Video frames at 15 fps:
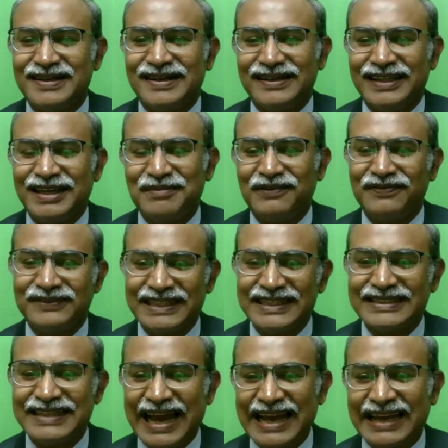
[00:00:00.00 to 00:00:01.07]
theme of just
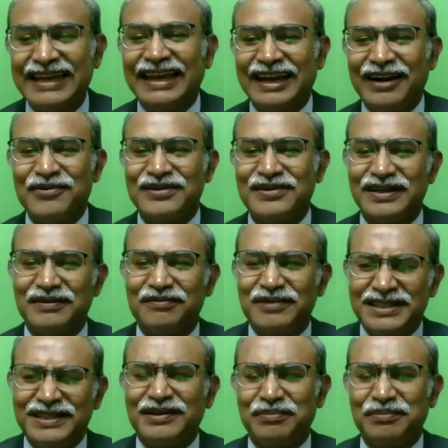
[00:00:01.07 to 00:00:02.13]
hanging around
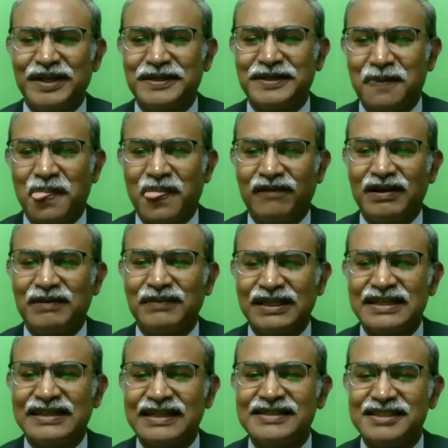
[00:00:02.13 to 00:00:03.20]
whichever place. When mother
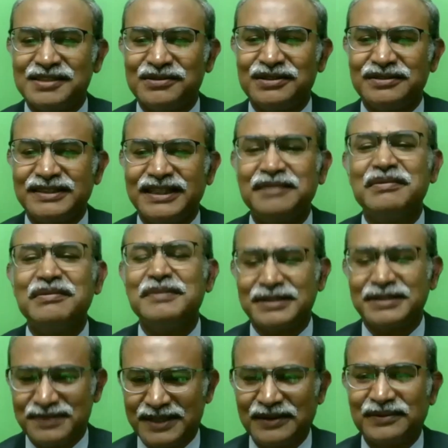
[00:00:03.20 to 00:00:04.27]
tells it is good, there may be
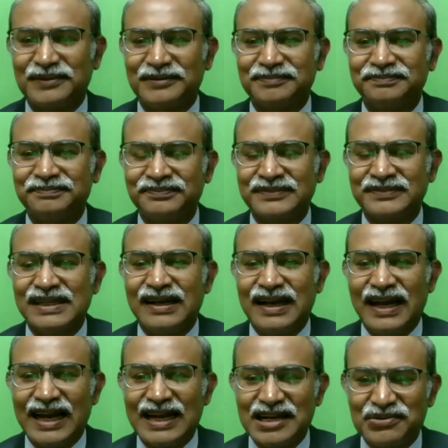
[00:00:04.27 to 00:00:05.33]
something good.
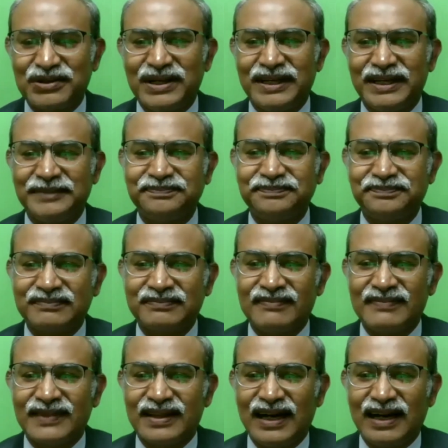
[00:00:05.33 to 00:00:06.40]
And today,
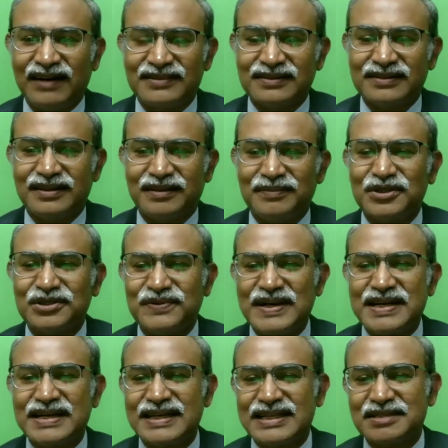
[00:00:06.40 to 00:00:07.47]
after almost 20
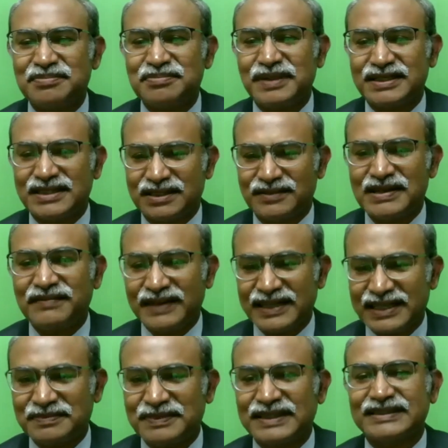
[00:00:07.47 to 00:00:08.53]
years plus, 25 years
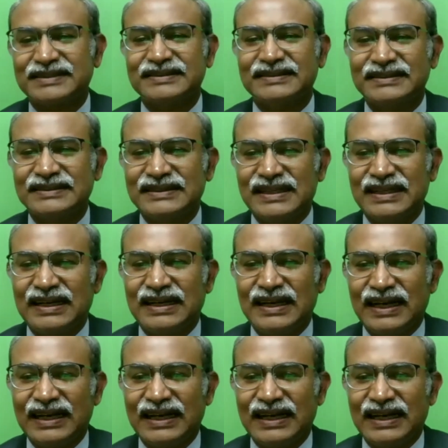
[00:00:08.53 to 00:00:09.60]
plus, I
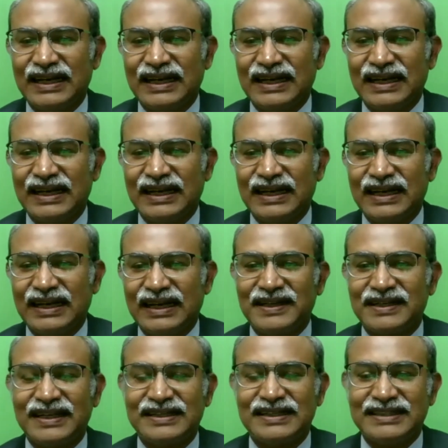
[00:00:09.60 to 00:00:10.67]
never regret. In fact,
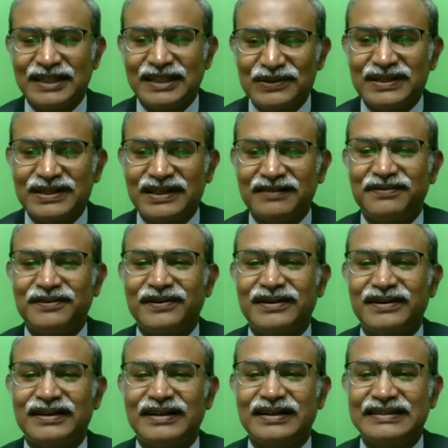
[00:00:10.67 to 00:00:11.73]
I salute her
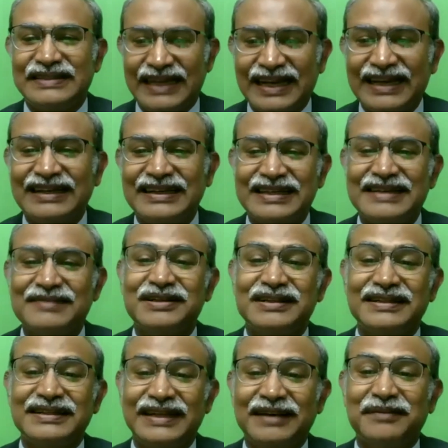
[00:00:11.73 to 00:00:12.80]
for thank her every
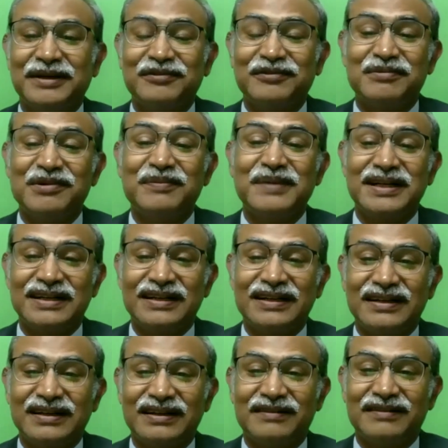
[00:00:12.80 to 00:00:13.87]
time, every moment
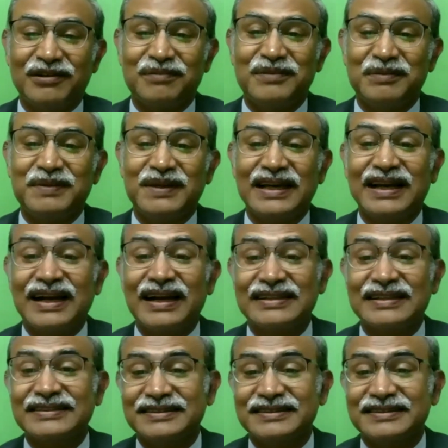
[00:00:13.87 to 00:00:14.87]
for me being a cardiac surgeon.